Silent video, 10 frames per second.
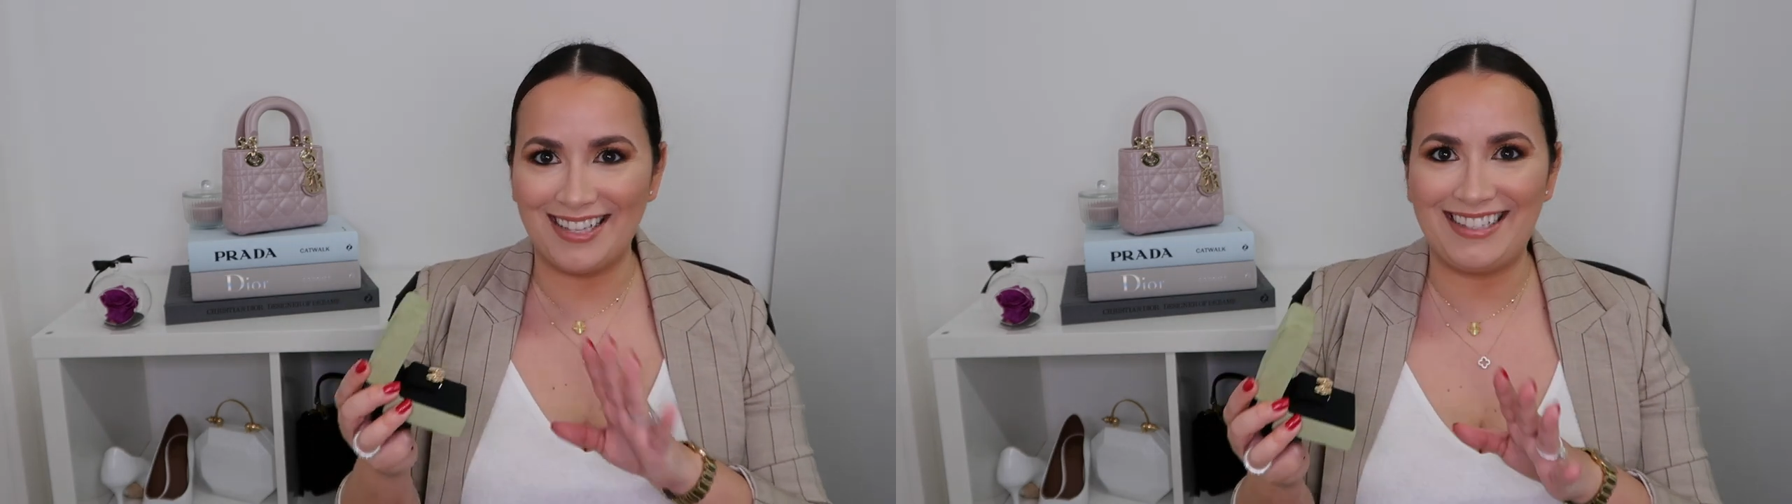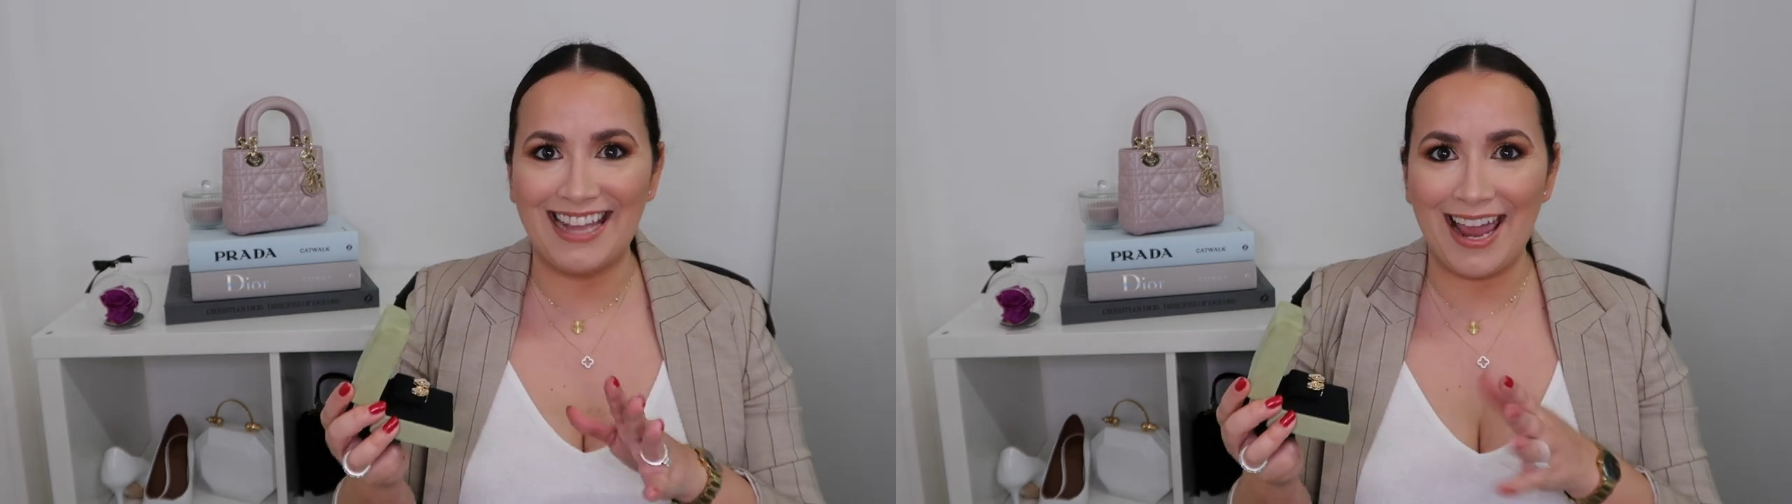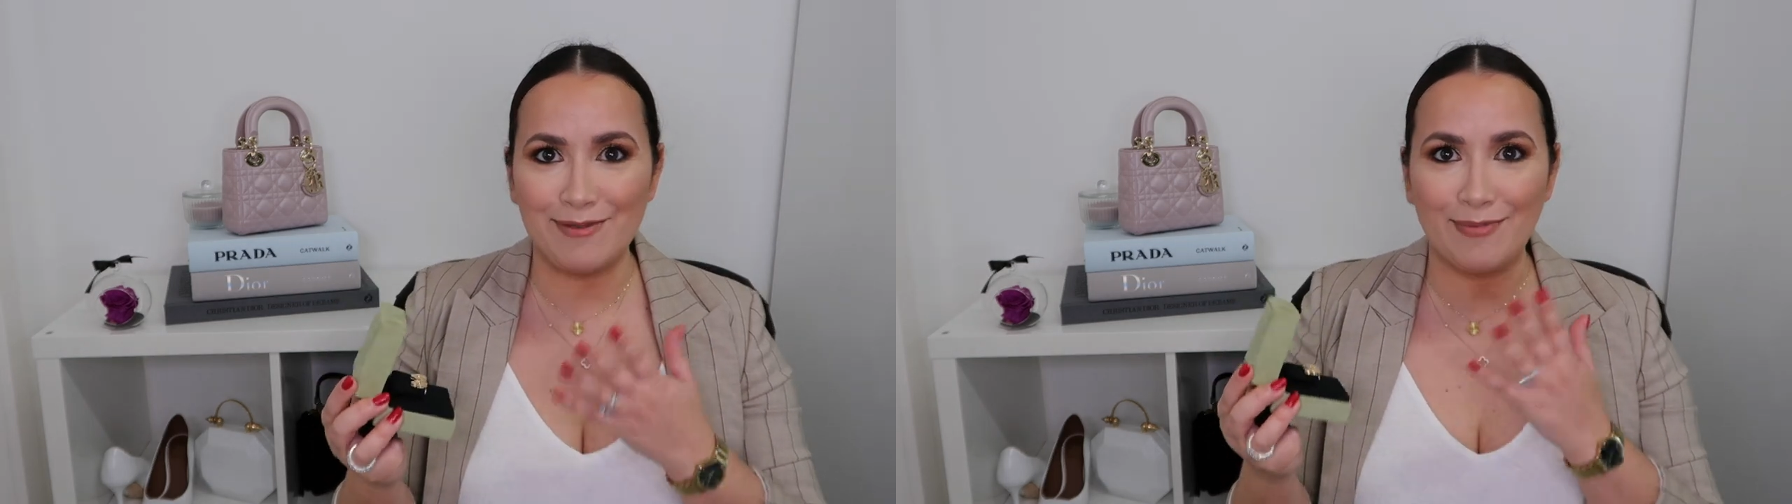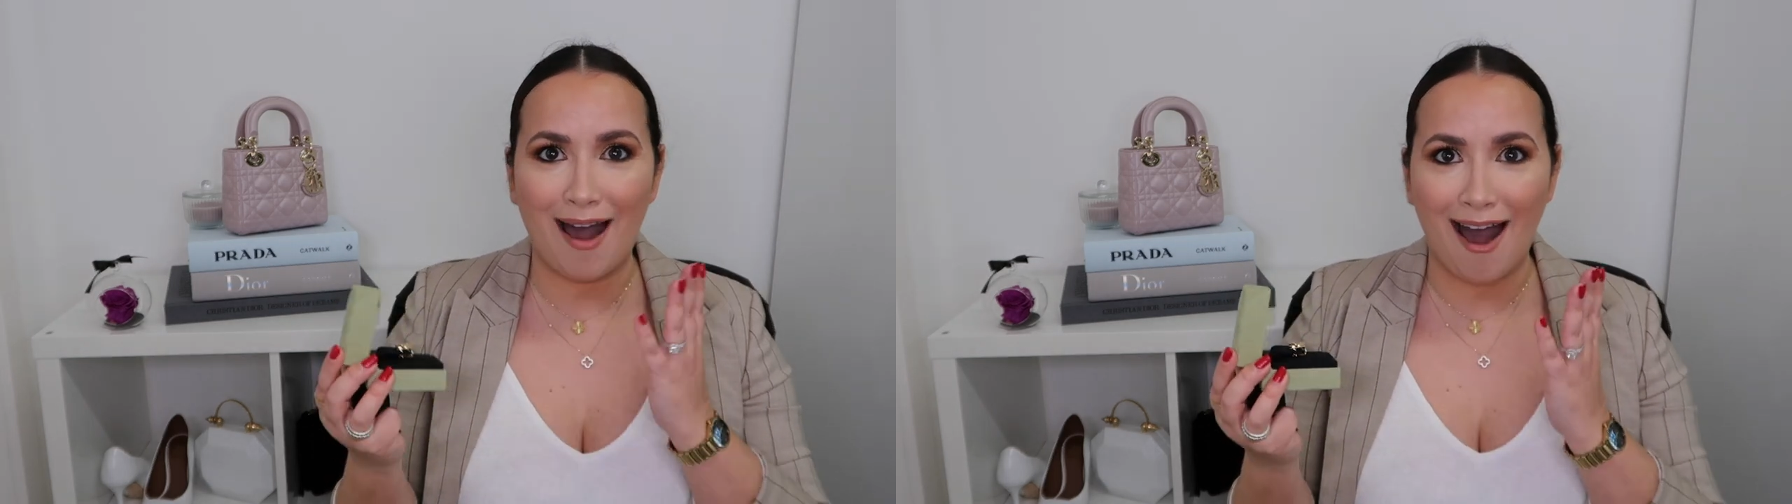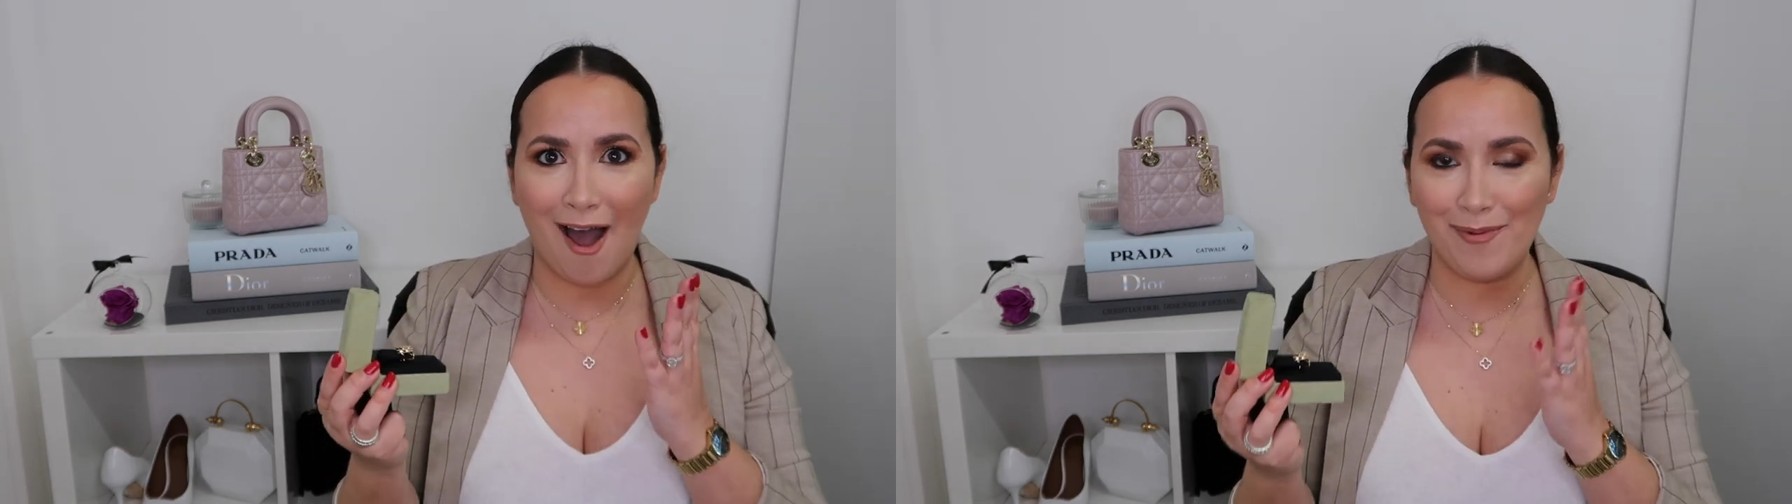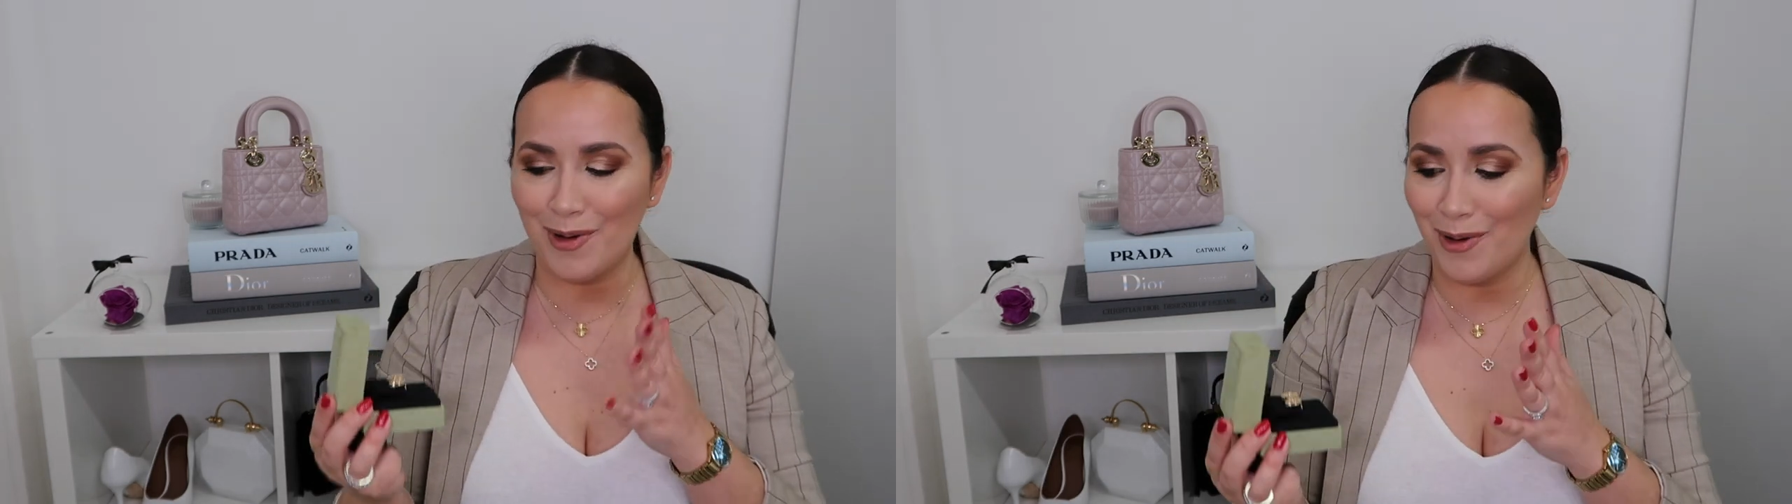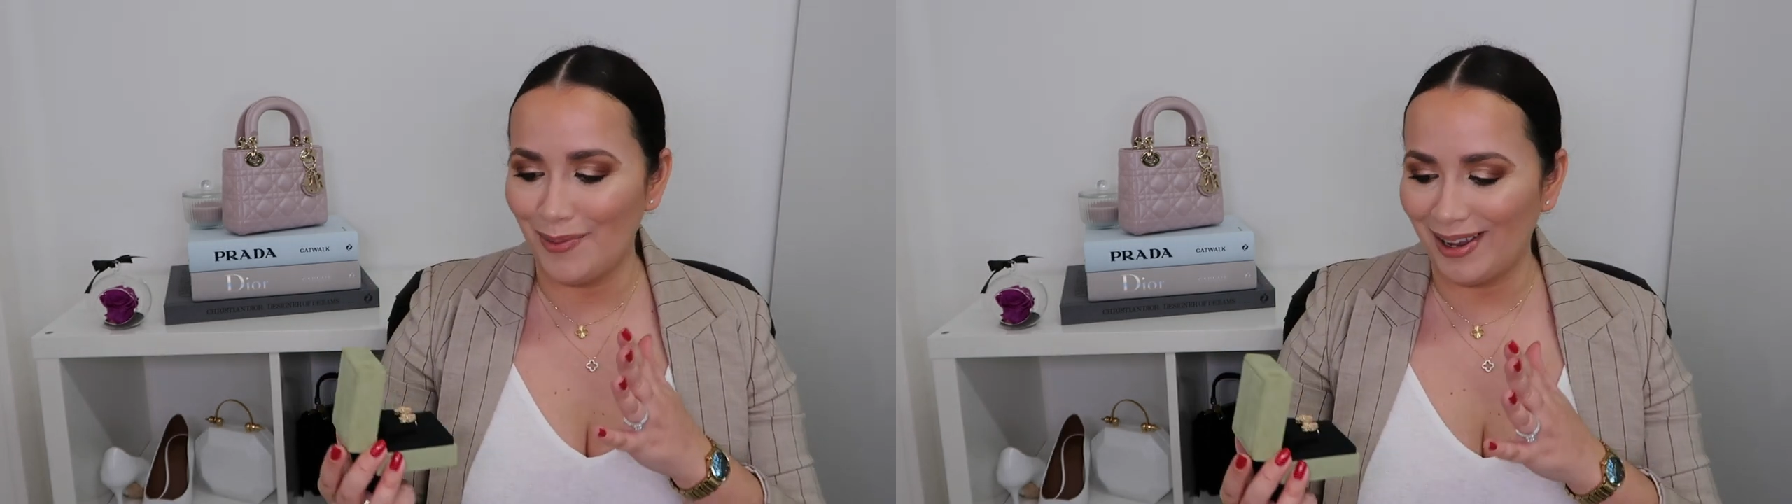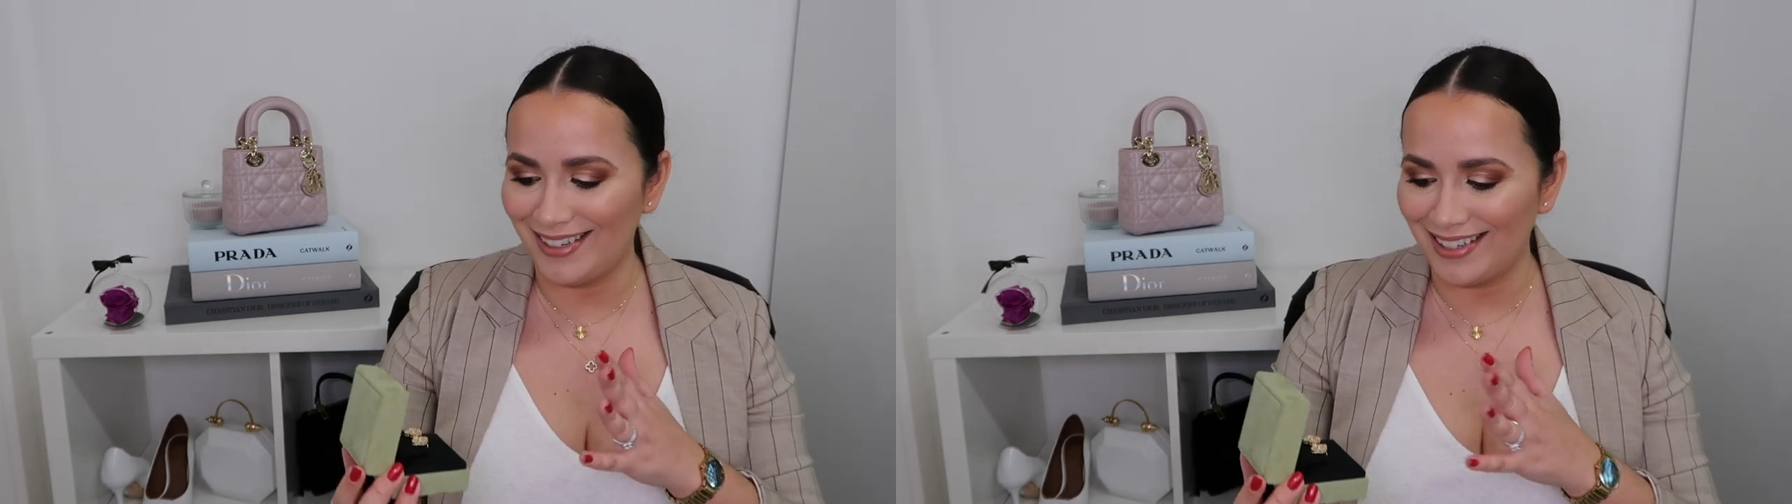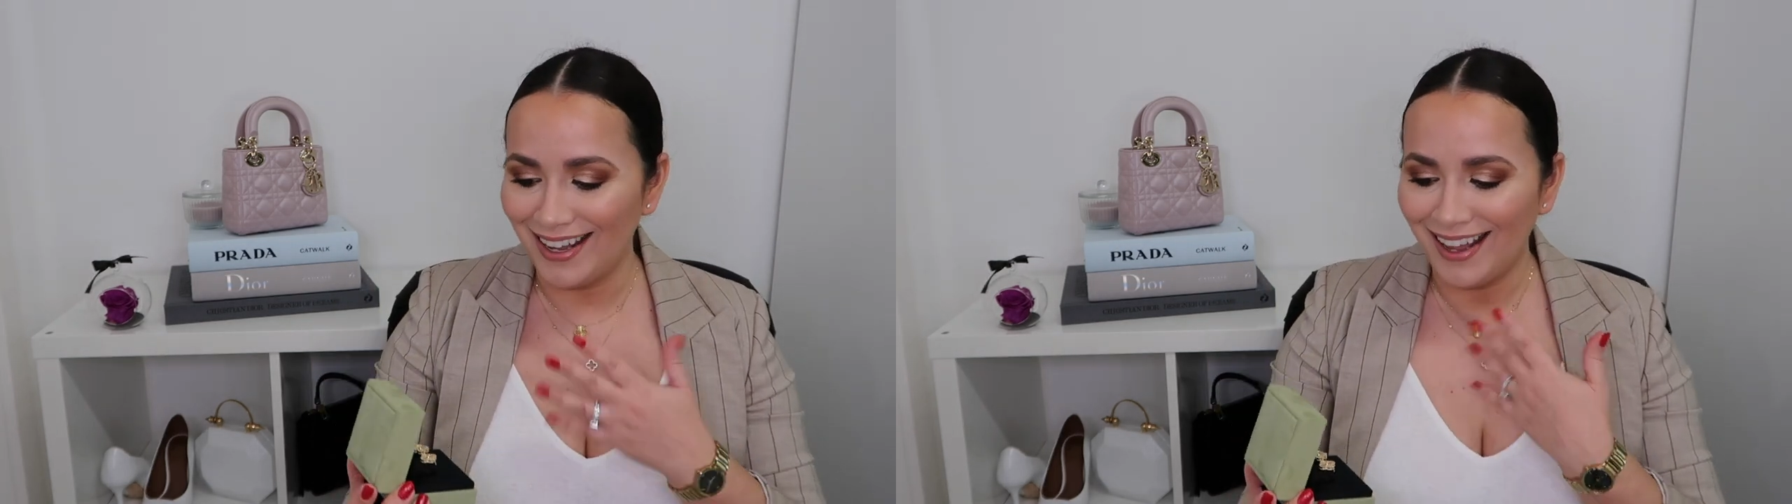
same ah moment